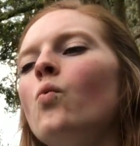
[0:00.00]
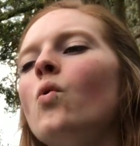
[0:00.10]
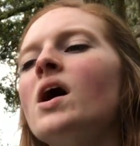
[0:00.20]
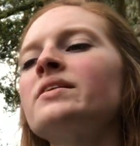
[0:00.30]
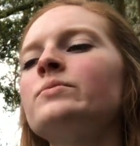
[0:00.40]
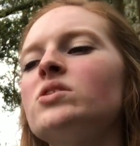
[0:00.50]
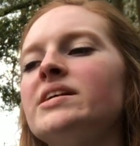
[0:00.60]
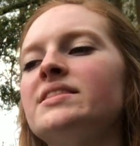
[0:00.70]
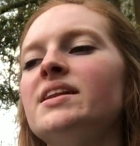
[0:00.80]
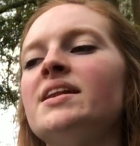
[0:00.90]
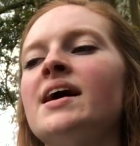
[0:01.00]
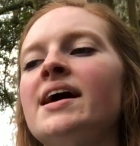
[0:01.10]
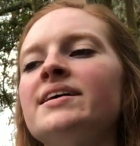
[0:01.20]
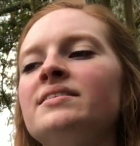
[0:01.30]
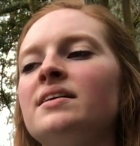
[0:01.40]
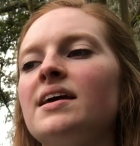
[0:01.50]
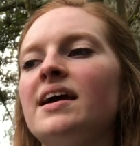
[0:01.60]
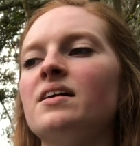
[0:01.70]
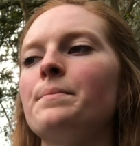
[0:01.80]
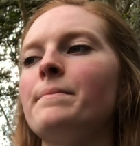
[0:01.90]
One morning, the
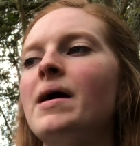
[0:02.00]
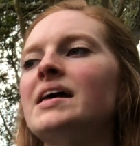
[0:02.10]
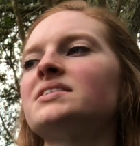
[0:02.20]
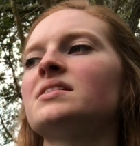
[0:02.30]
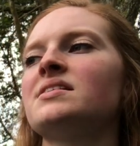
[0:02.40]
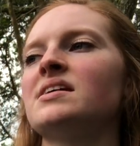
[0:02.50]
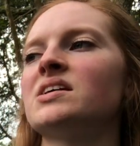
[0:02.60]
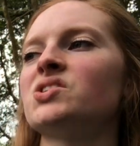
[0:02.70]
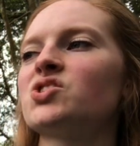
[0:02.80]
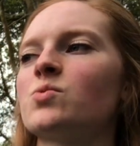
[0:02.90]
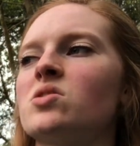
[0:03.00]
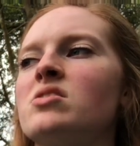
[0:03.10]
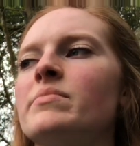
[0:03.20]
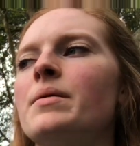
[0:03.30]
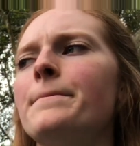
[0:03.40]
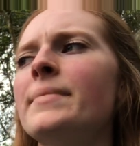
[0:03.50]
nightingale met the inchworm.